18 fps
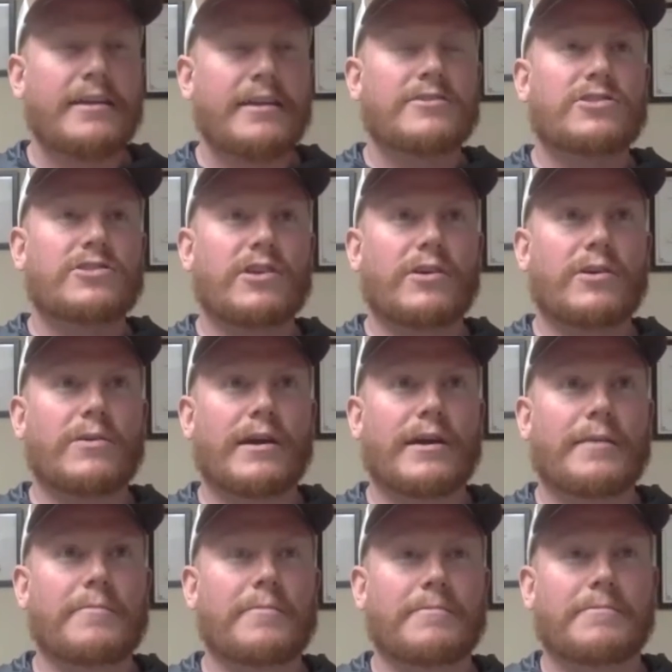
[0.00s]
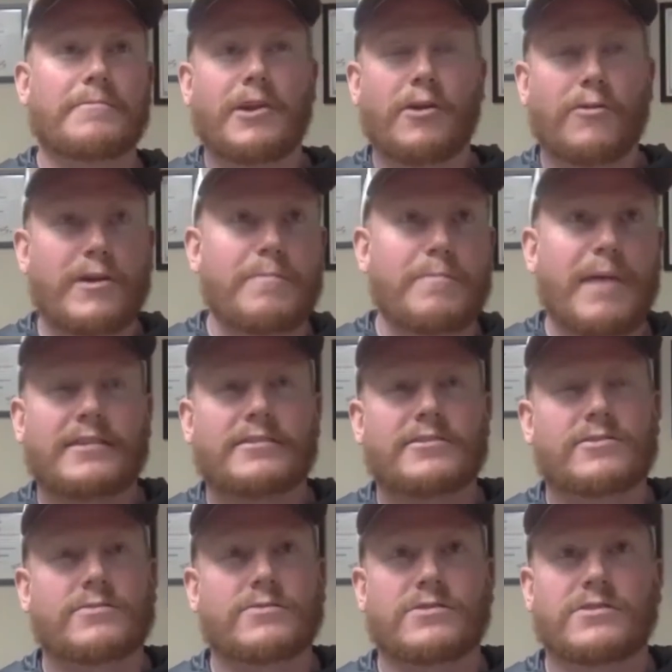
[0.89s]
So I'm going back
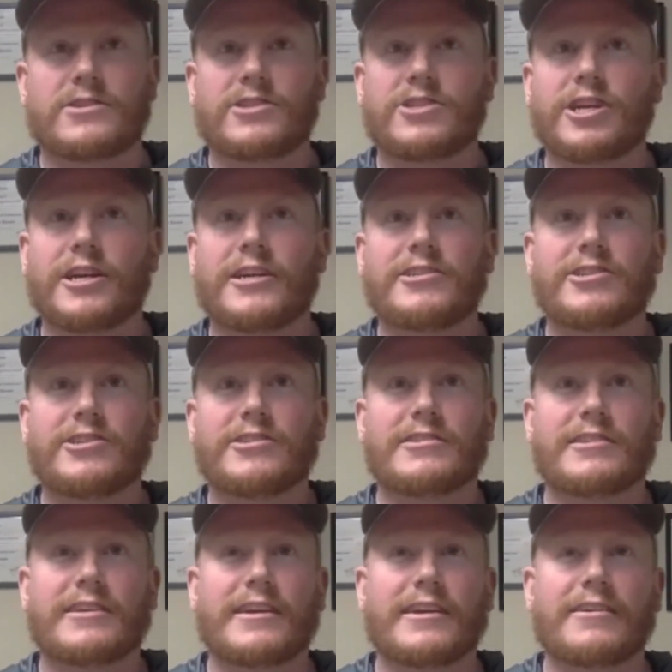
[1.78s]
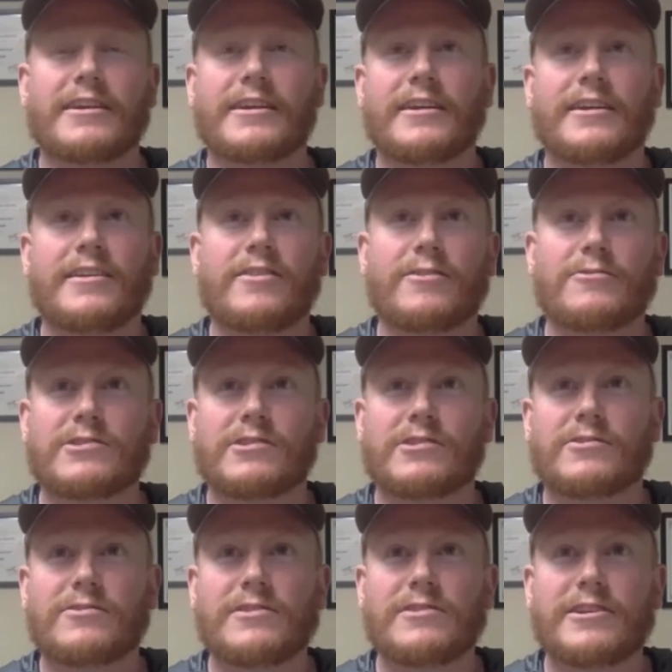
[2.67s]
to sort of the judges there. In those
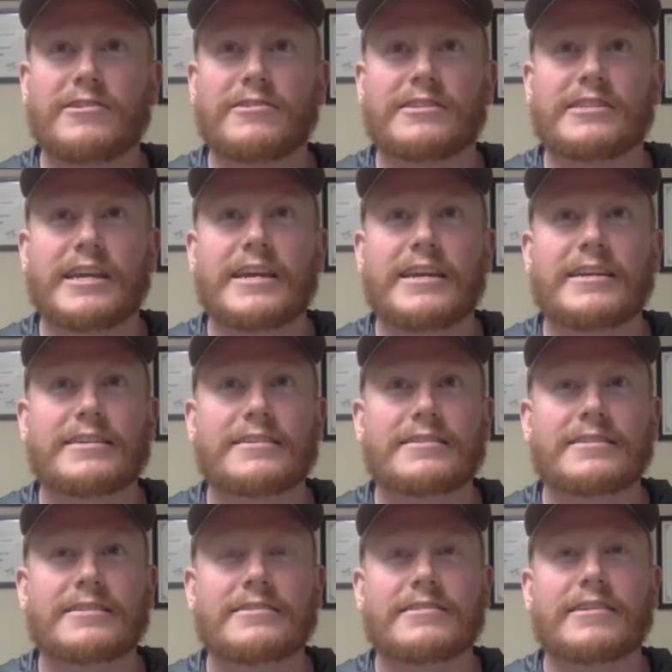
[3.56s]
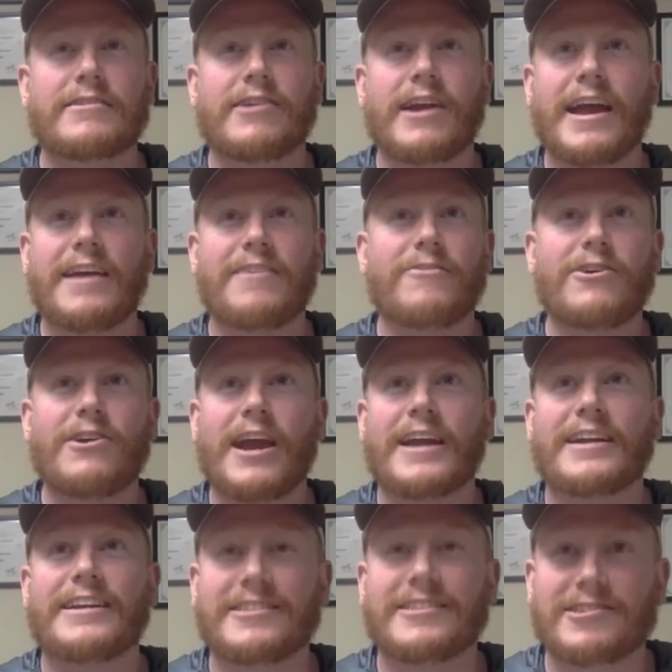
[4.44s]
earlier days, is there ever
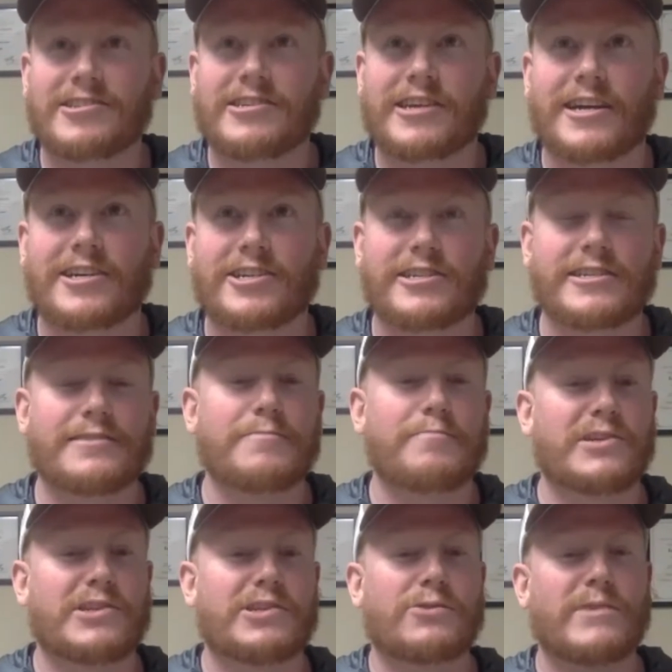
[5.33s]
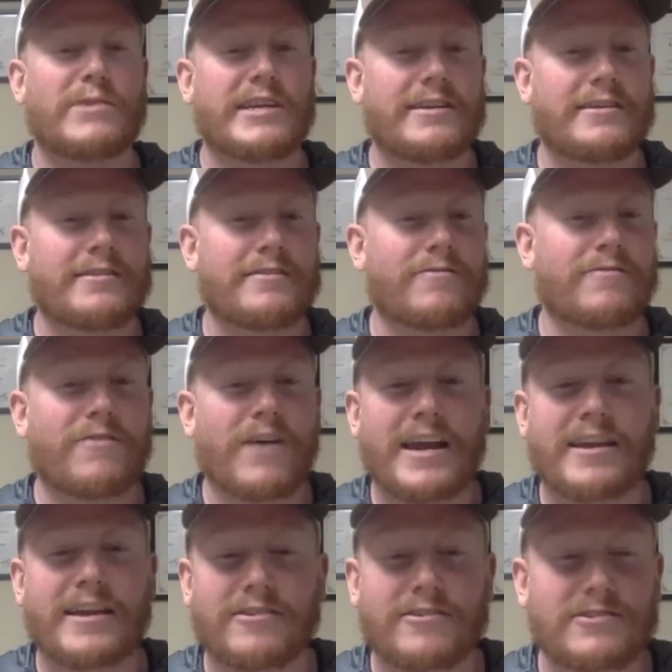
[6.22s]
any discussion between
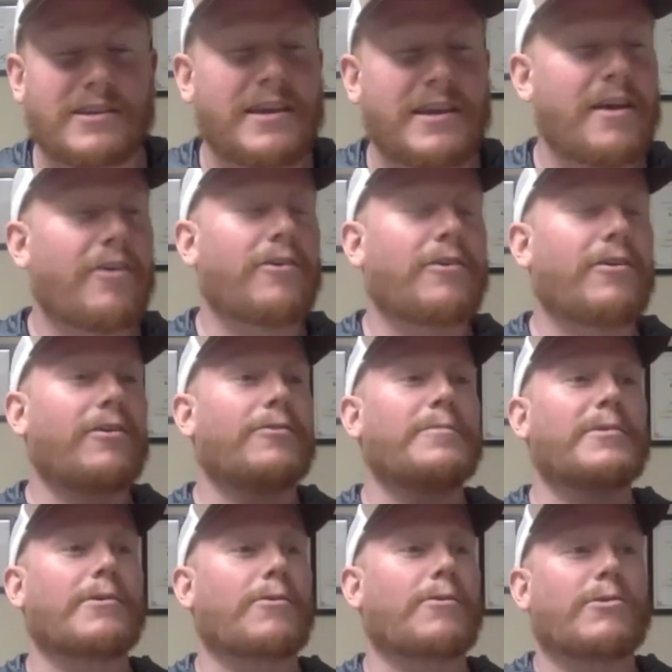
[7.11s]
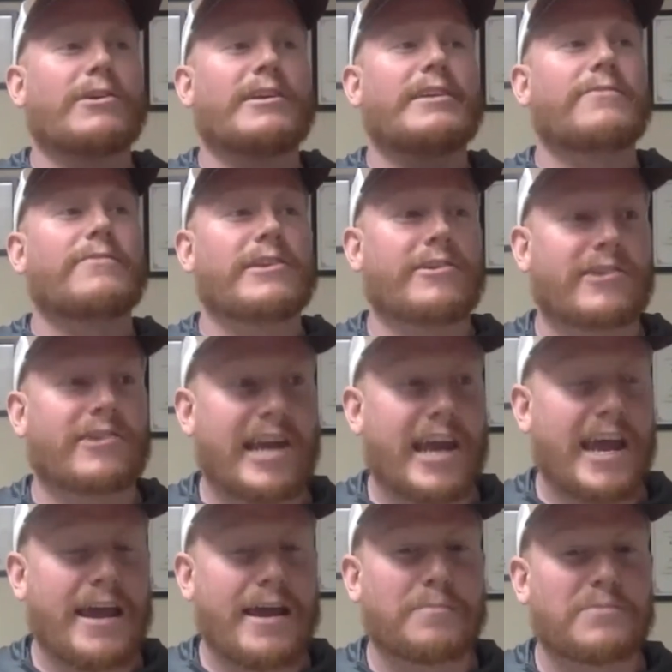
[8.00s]
fighters or even your
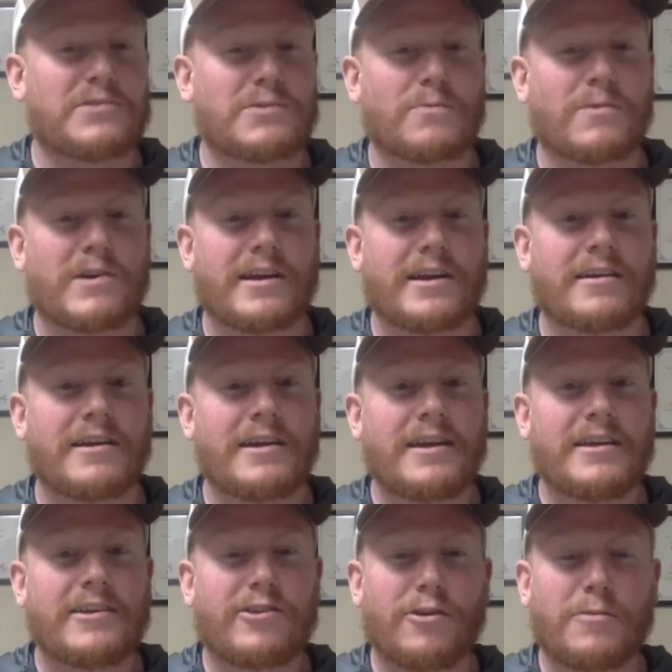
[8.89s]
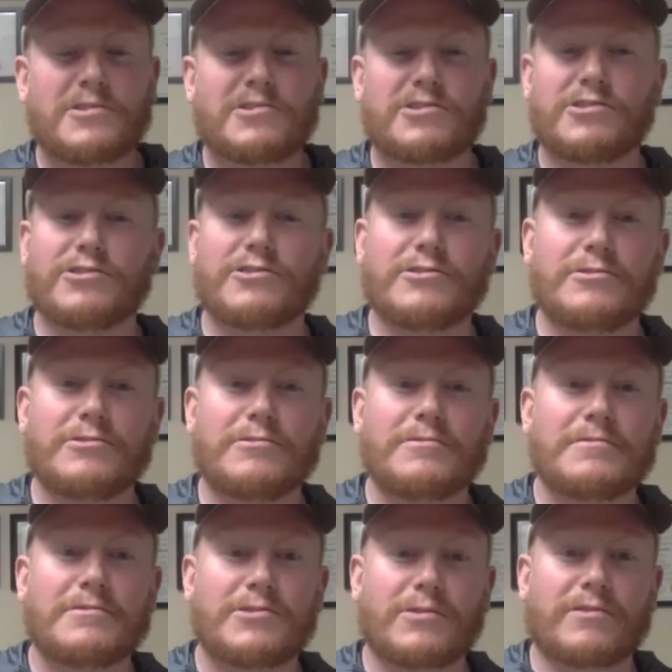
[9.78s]
camps where you almost
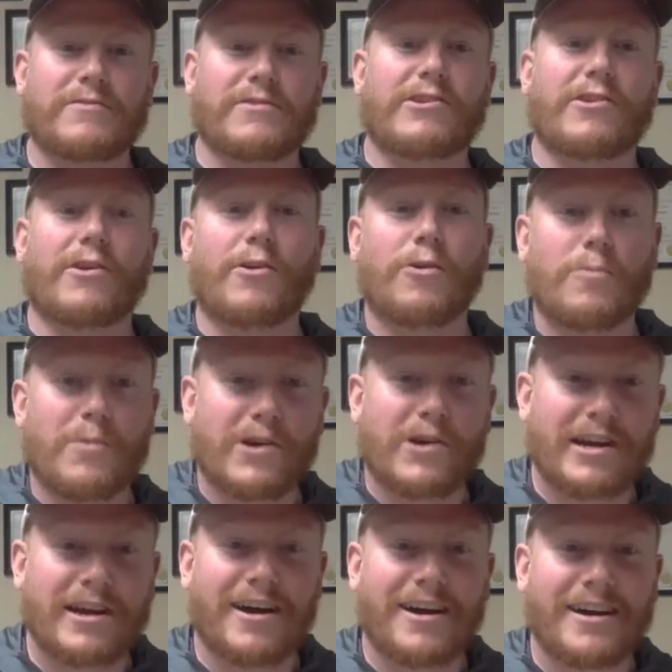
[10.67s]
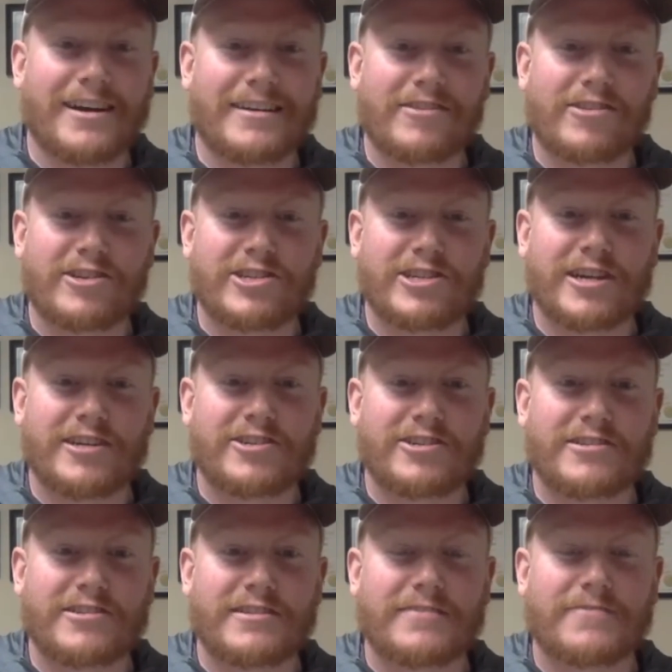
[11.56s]
do sort of your homework on the
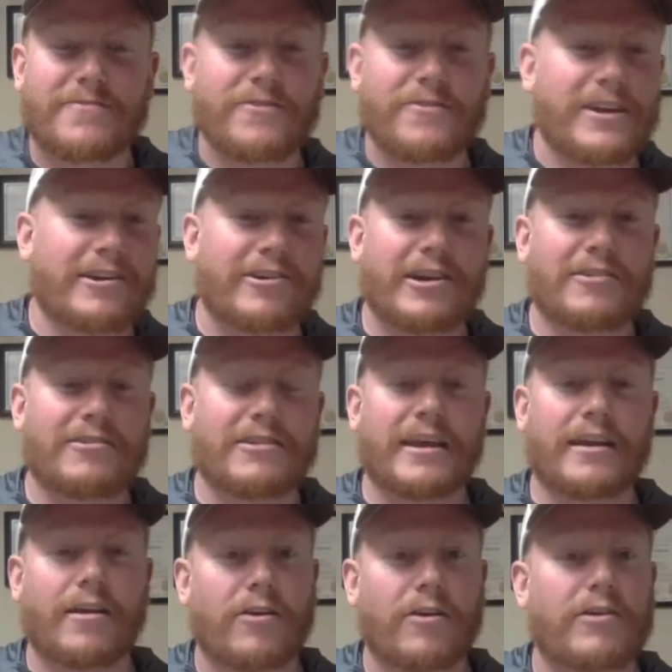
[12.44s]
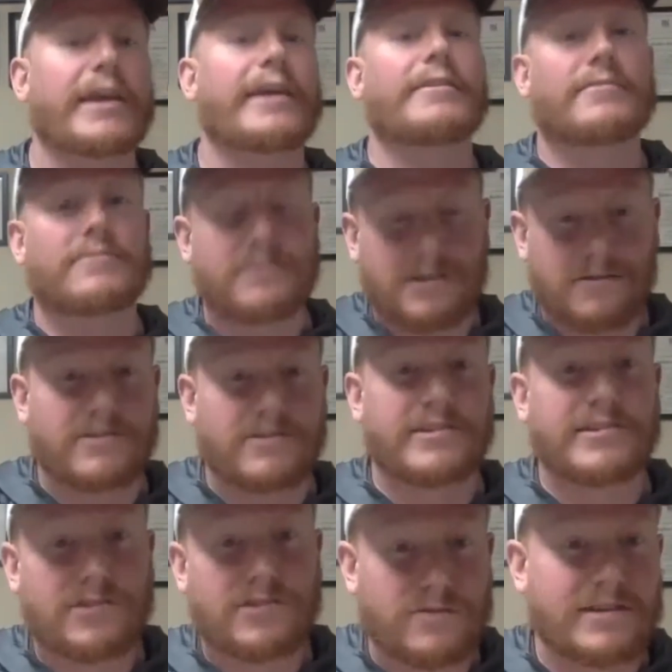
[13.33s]
judges and figure out like, okay, so
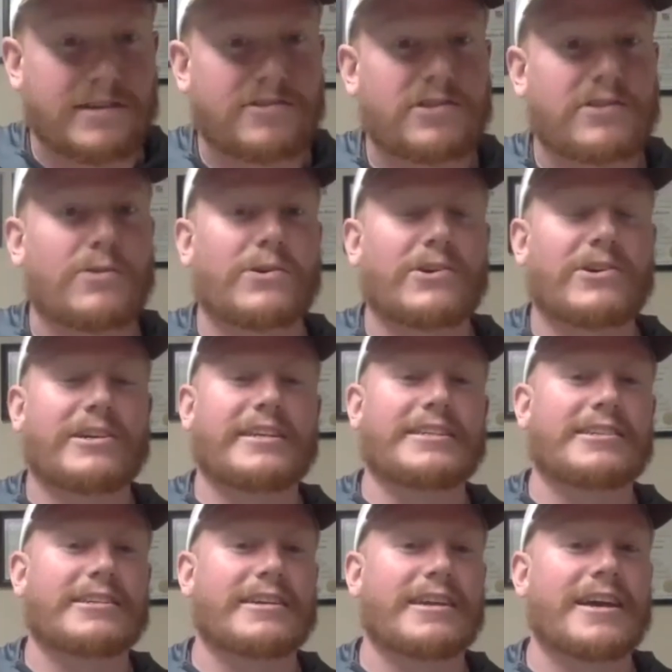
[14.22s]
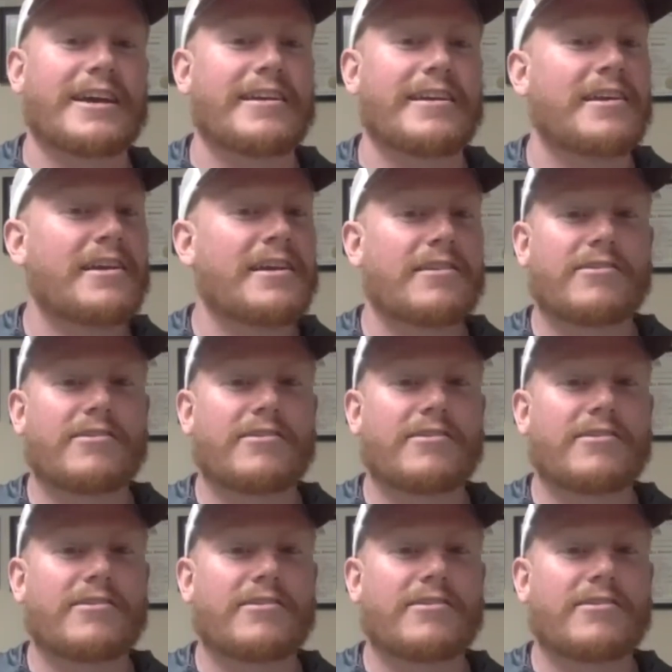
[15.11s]
these three are scoring it tonight.